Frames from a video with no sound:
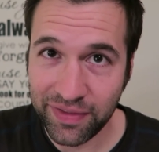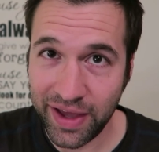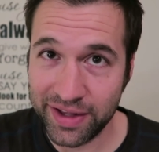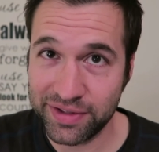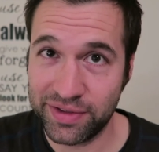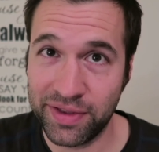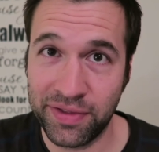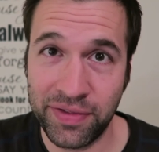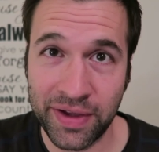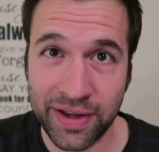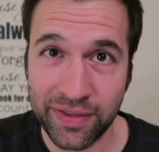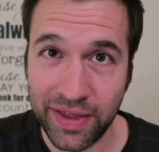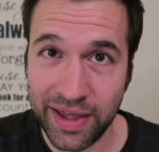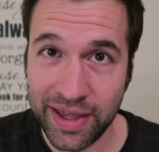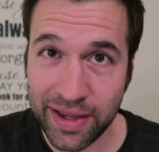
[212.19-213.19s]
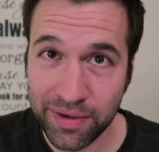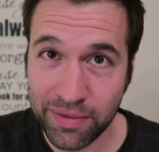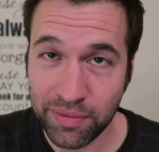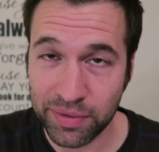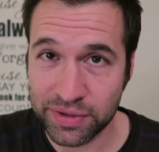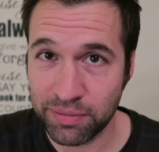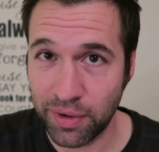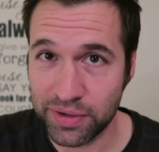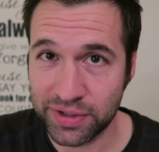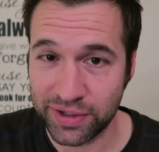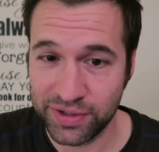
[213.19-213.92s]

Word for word: That's the thing that he was most